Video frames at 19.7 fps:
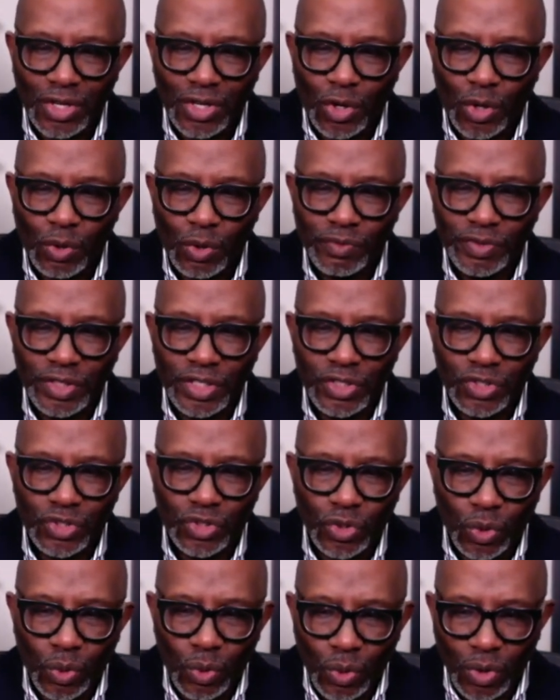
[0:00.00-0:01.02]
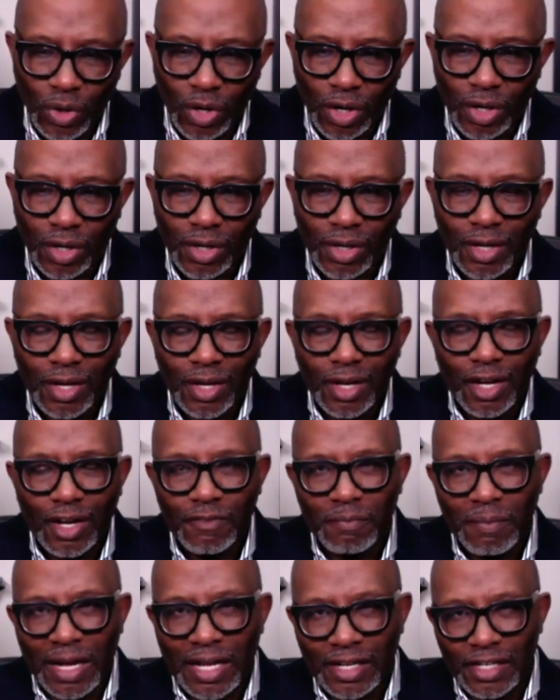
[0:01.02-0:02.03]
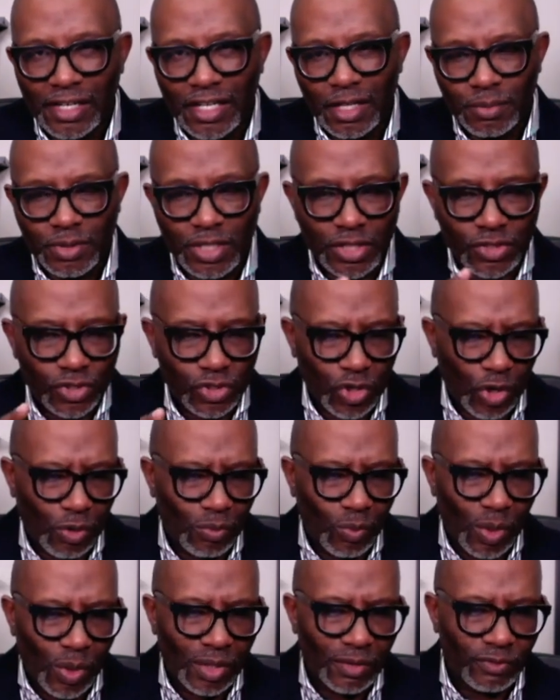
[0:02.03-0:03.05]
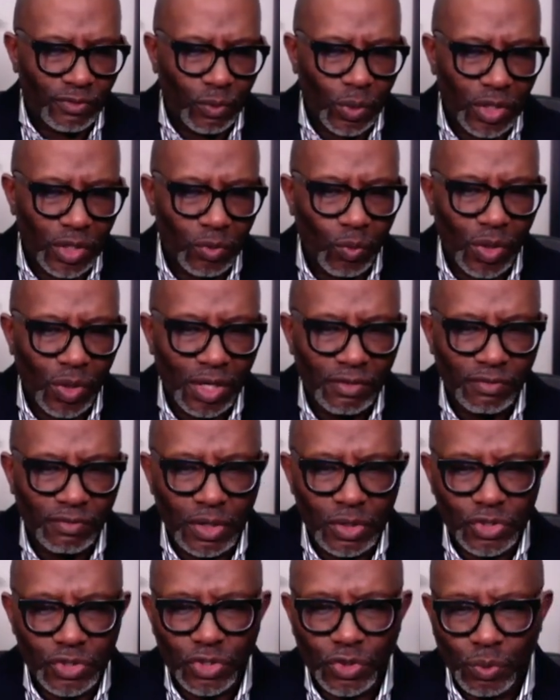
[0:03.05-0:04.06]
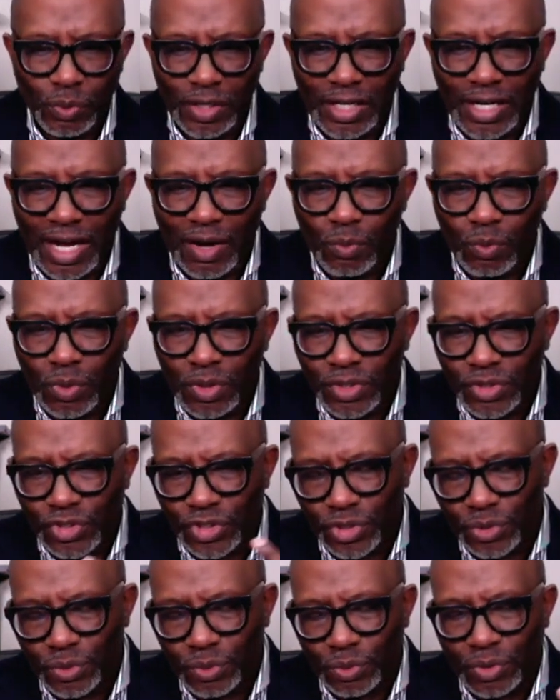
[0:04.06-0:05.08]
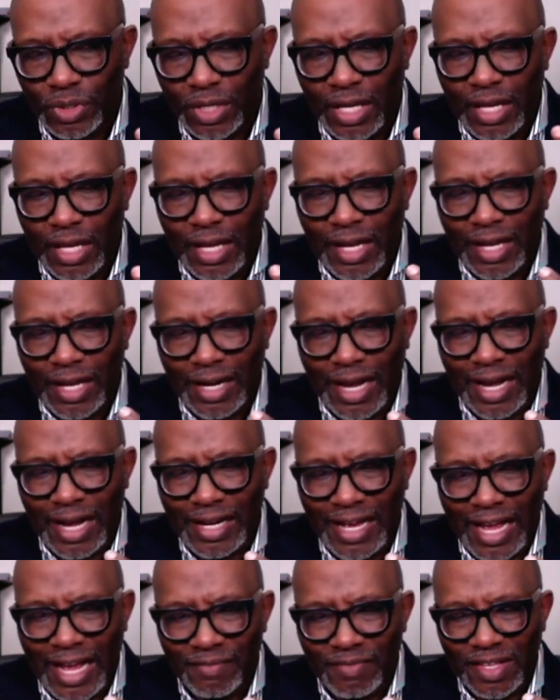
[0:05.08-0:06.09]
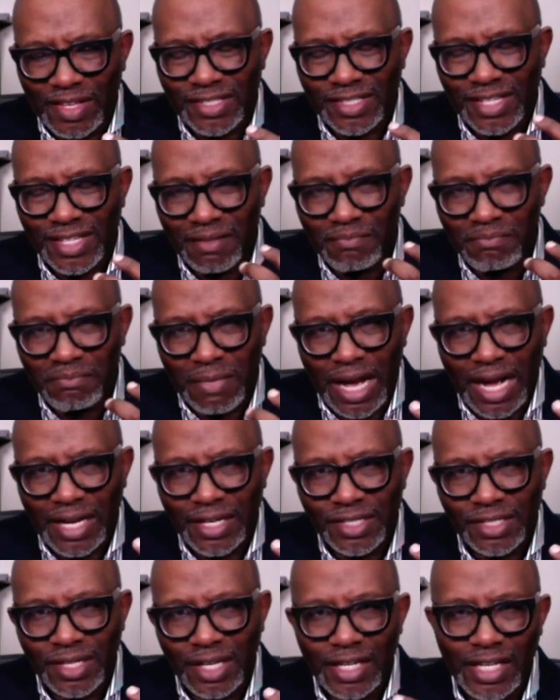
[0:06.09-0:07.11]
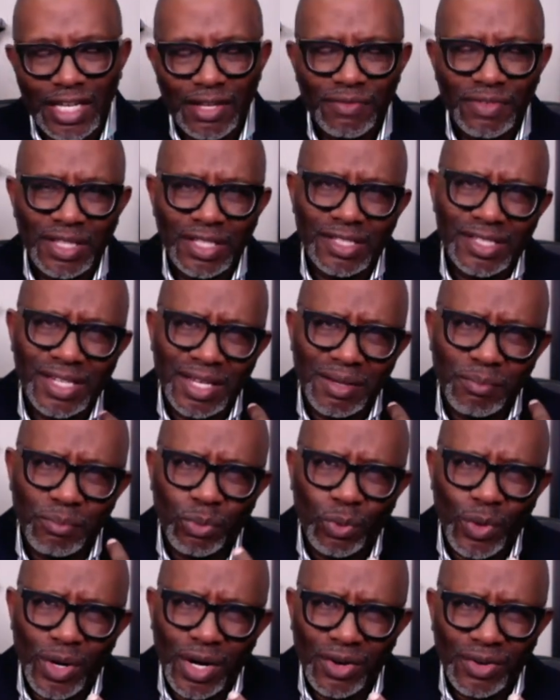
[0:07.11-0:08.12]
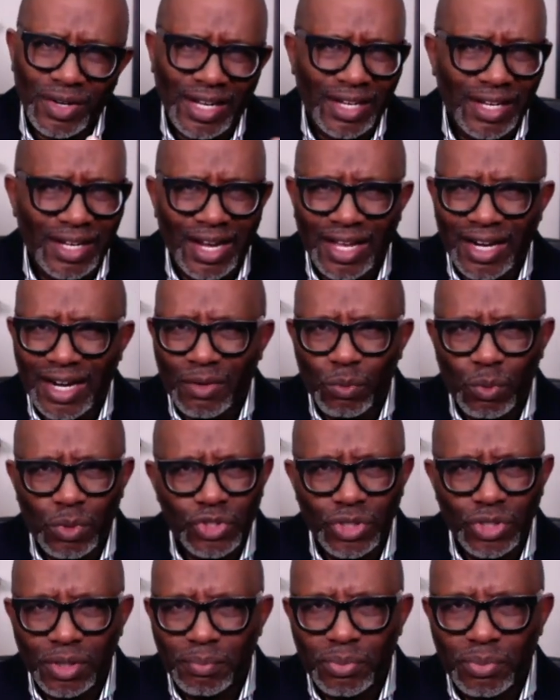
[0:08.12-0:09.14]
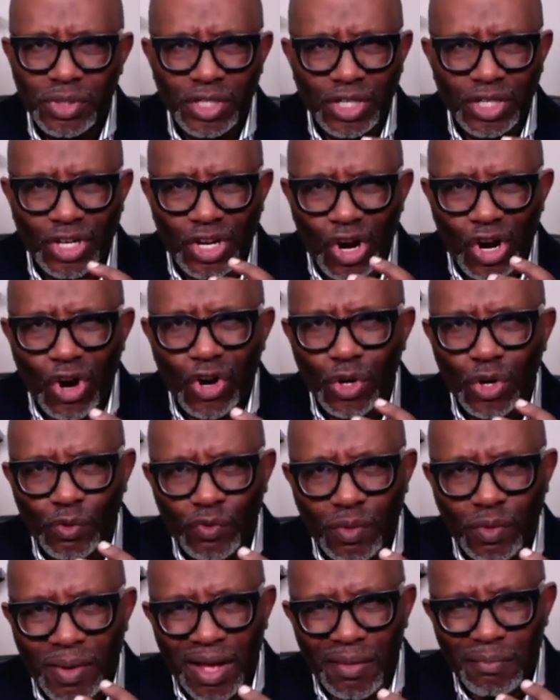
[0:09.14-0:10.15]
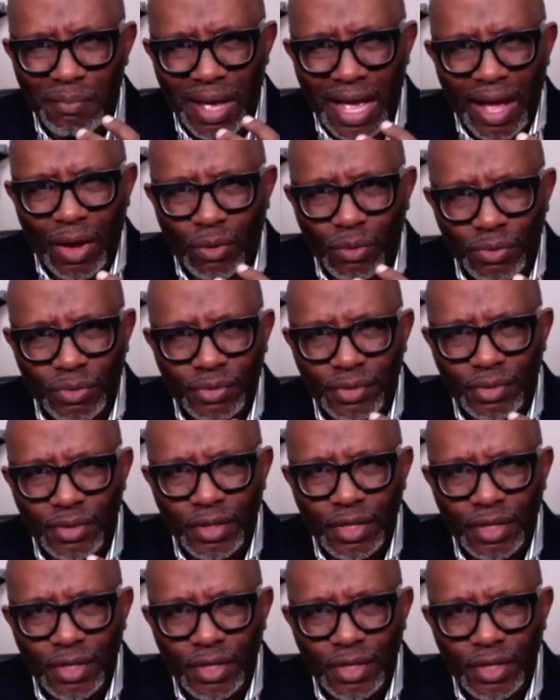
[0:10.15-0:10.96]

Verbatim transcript: over the door of my lips. That's Psalm 141, verse 3. And I want you and I to have that same mindset, even the same prayer. Like, God, I want you to put a guard over my mouth.